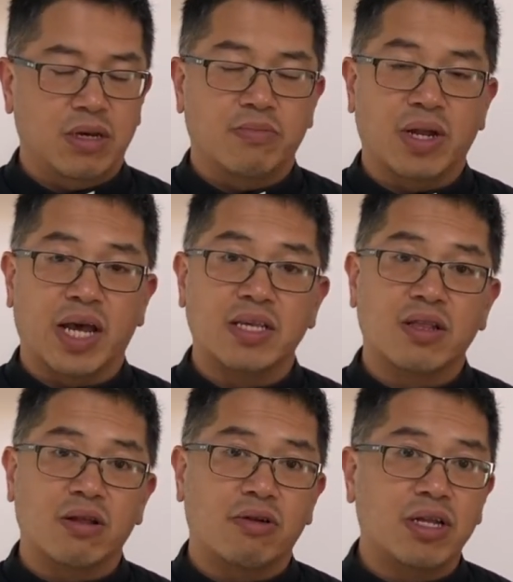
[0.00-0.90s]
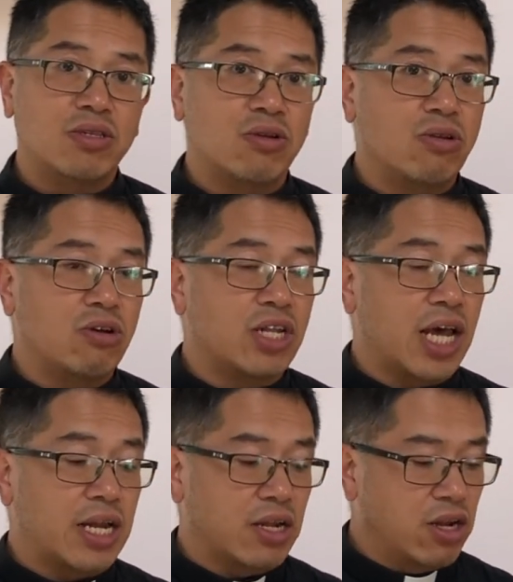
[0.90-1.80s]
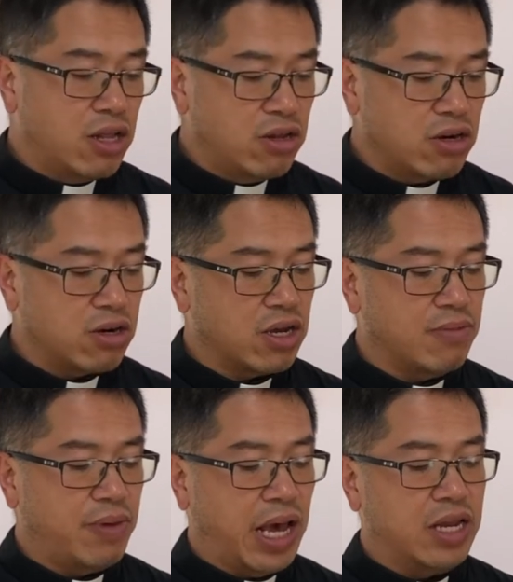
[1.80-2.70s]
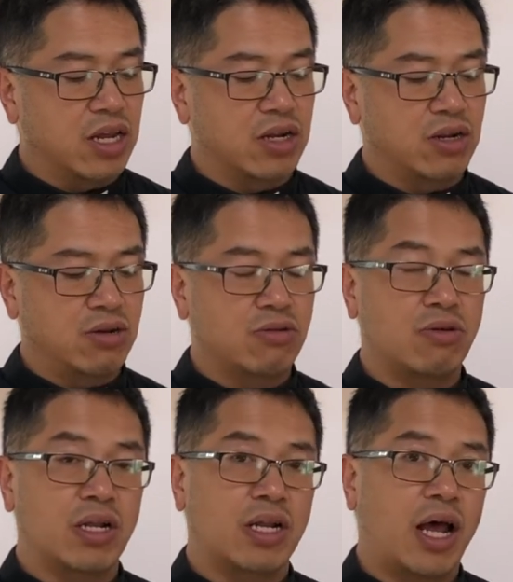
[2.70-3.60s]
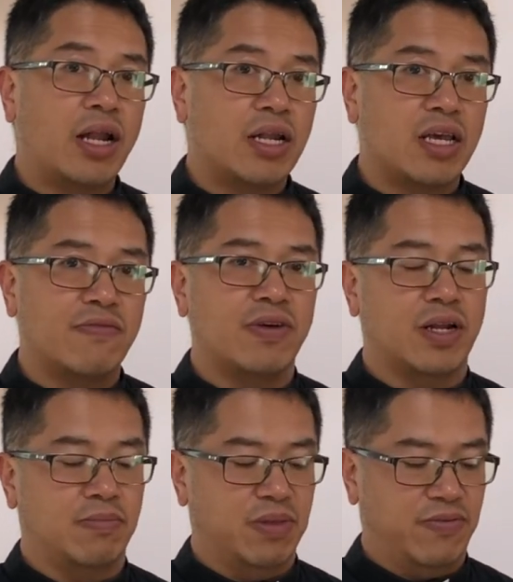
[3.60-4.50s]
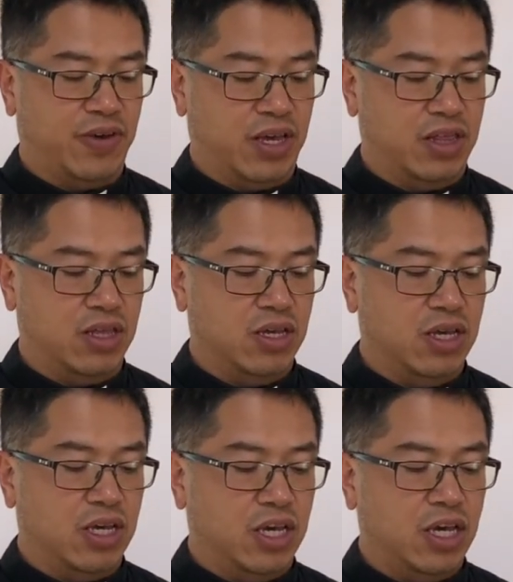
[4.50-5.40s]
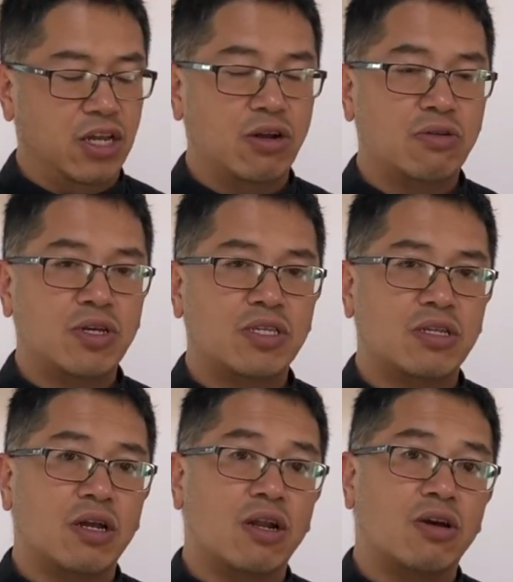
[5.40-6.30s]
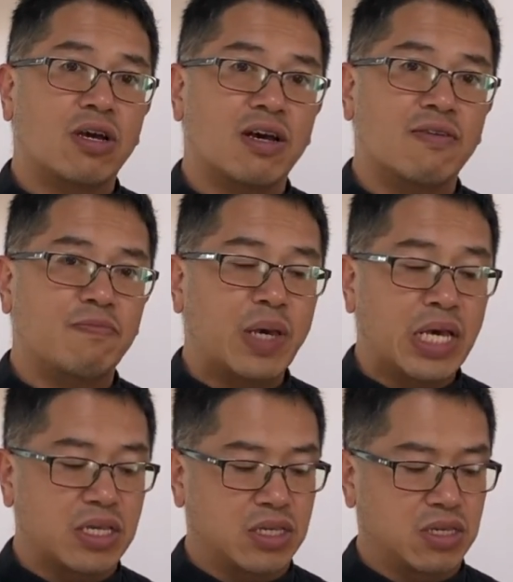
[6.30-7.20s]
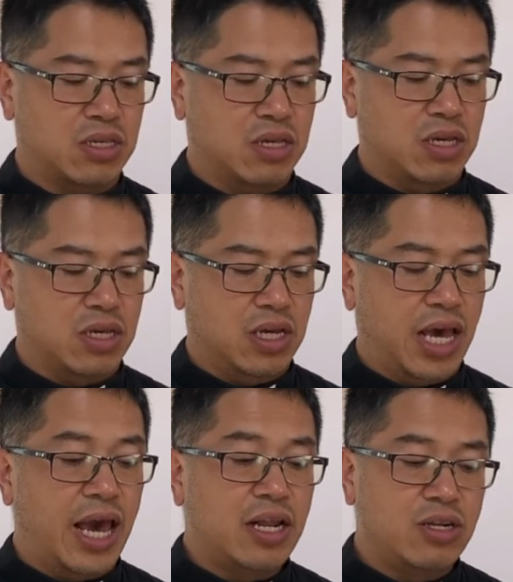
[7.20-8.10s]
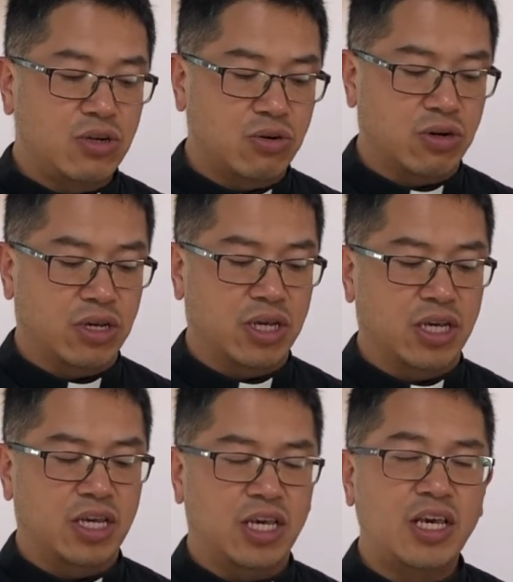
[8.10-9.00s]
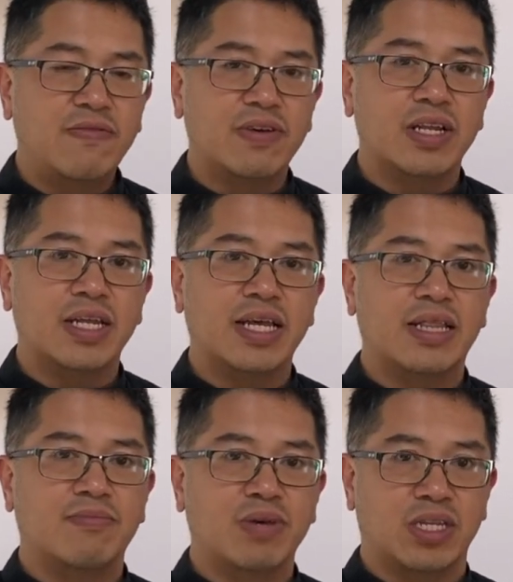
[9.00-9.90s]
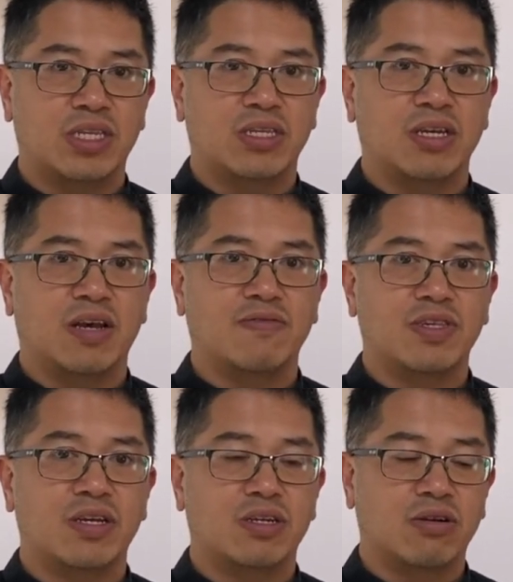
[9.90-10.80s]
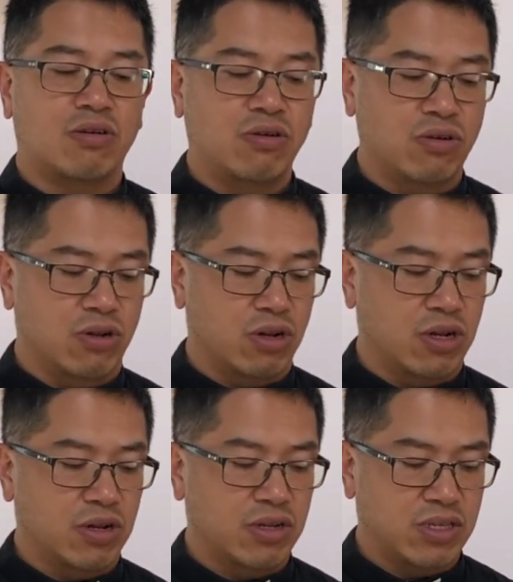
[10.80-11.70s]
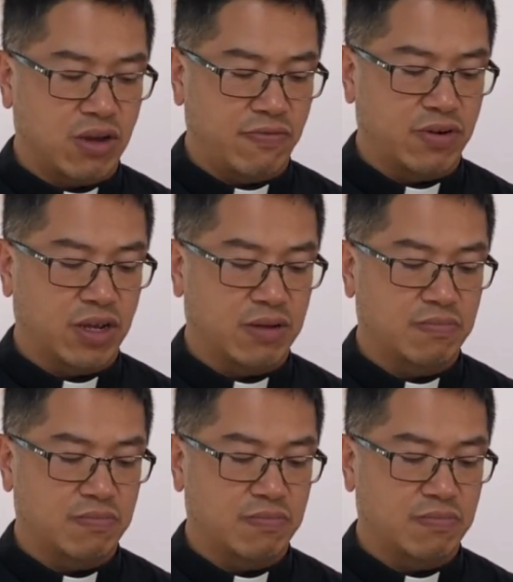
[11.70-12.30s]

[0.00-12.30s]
But as Lorenzo looked at another companion who had not given up the faith, he noticed a look of peace and joy, even in the midst of such cruel suffering.